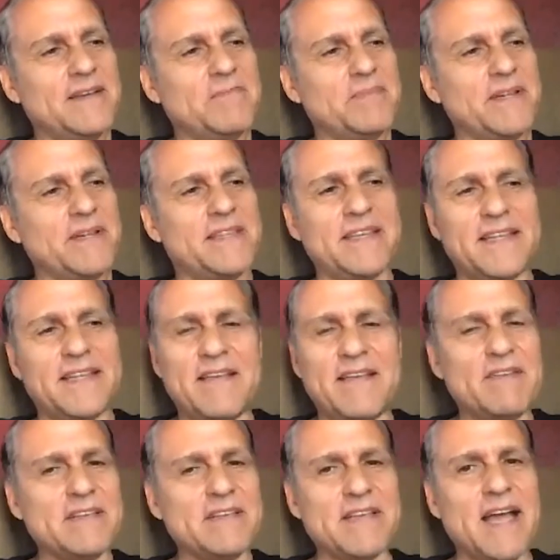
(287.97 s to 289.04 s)
but didn't
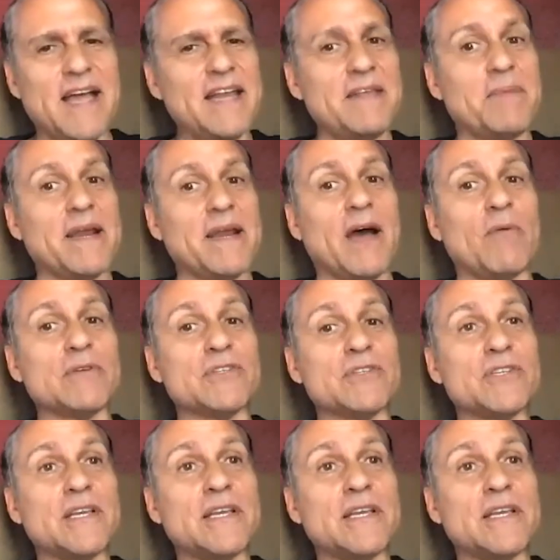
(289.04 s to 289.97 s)
have anxiety, but I was